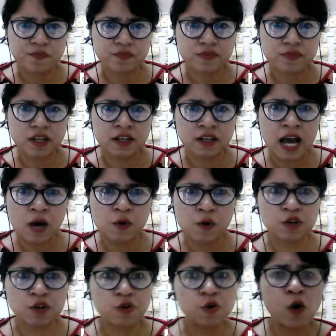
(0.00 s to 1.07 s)
Now,
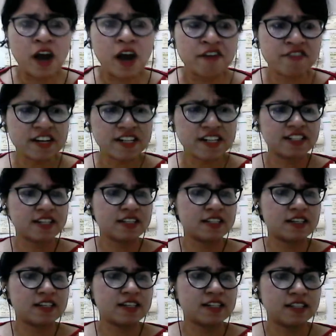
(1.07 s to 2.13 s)
whoever it
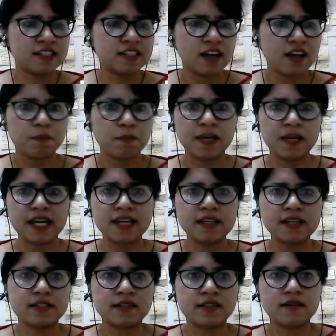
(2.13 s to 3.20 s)
is
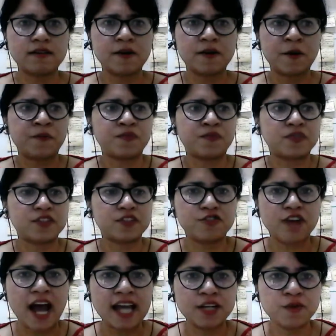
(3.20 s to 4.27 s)
please
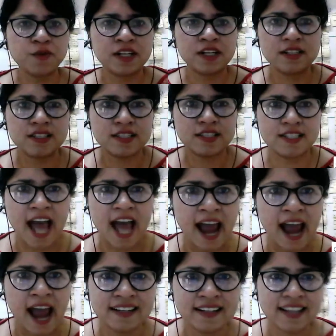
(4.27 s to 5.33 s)
try to
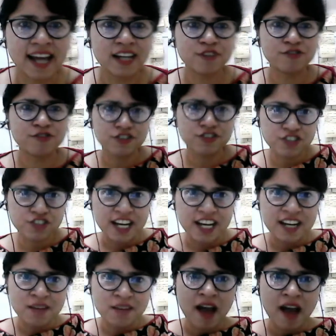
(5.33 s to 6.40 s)
understand that if your
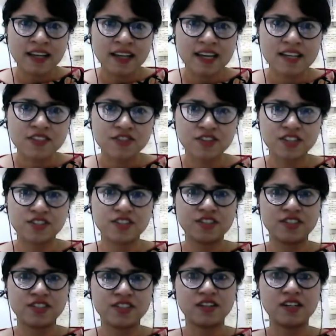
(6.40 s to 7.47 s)
trademark is
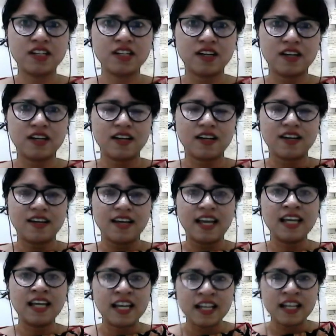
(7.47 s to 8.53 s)
registered in
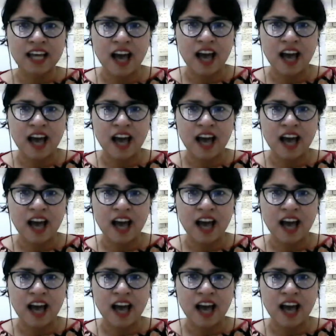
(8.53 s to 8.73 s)
India,